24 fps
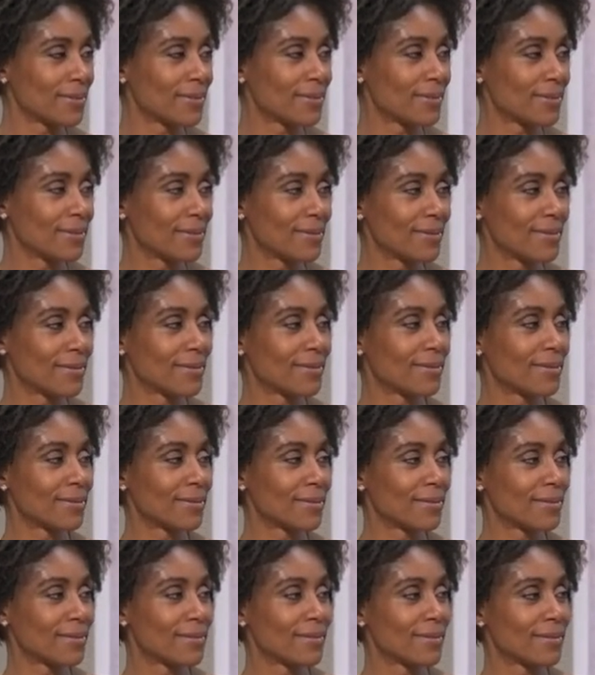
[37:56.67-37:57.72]

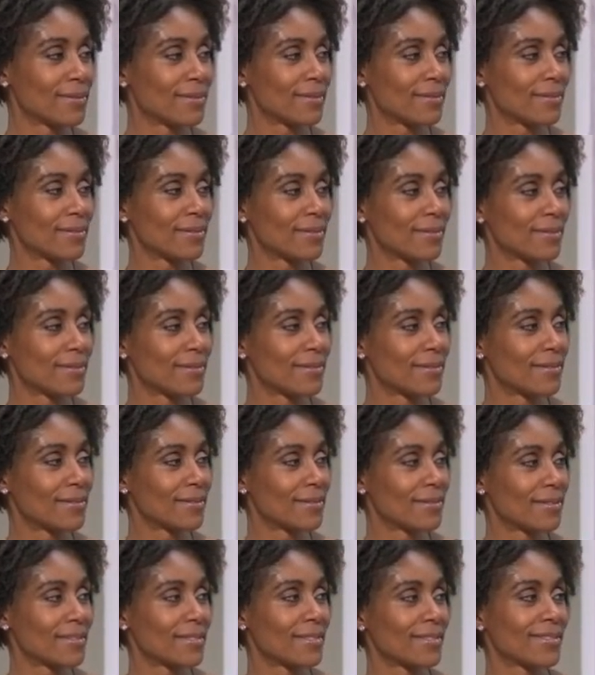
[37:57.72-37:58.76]

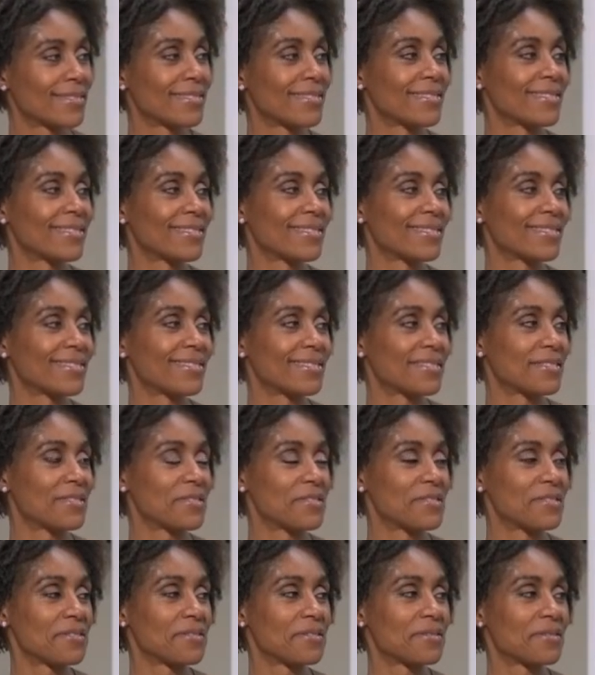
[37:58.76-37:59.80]

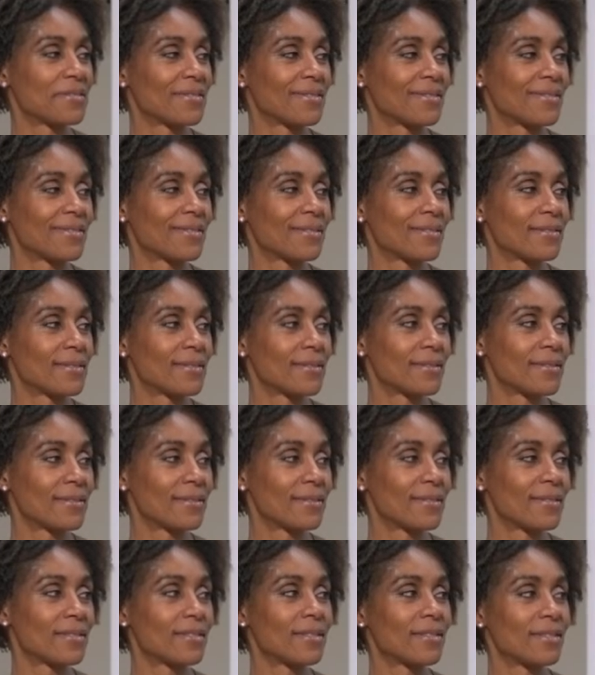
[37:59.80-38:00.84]

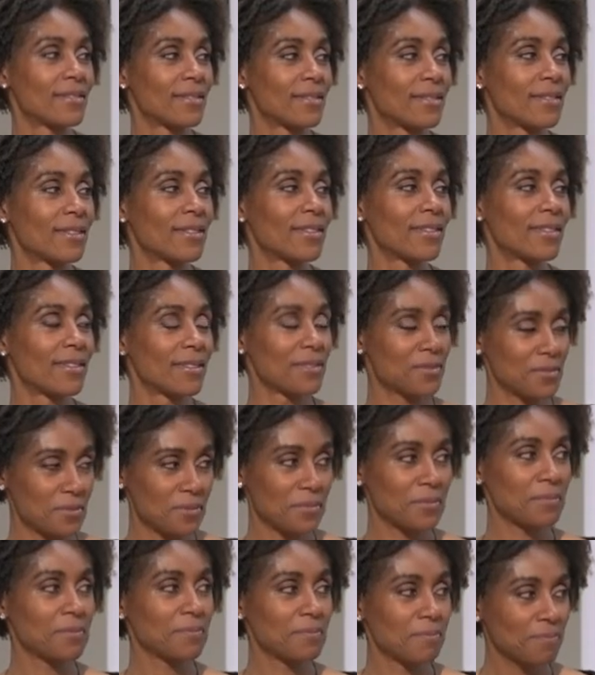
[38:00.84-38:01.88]

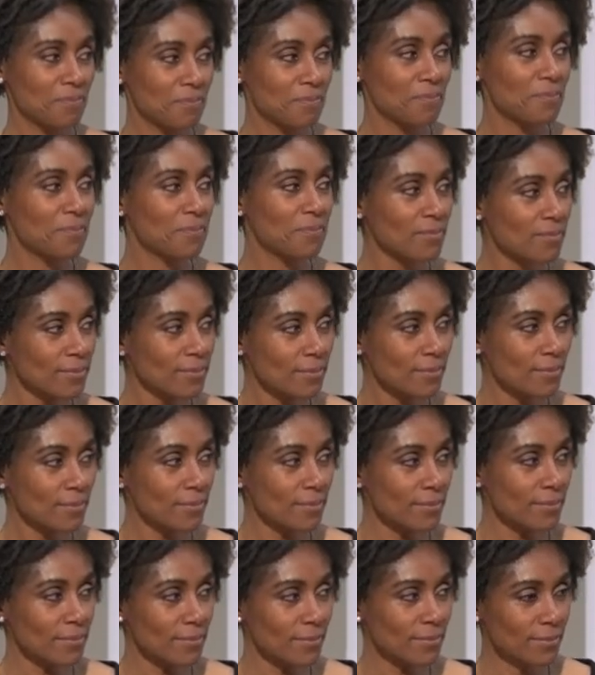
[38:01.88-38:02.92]

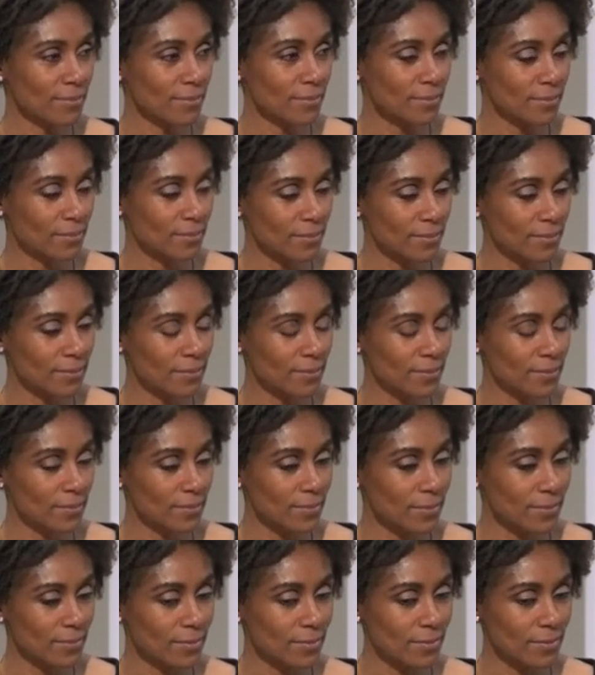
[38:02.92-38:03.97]

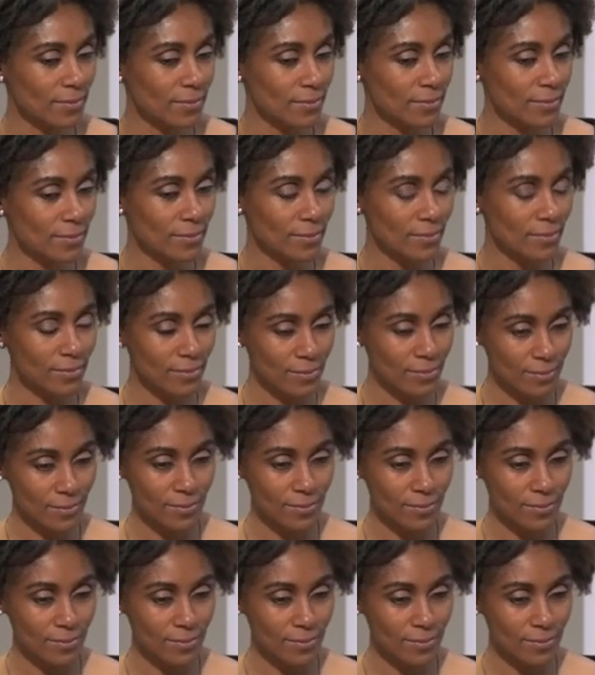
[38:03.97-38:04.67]
No words are spoken by the person on screen.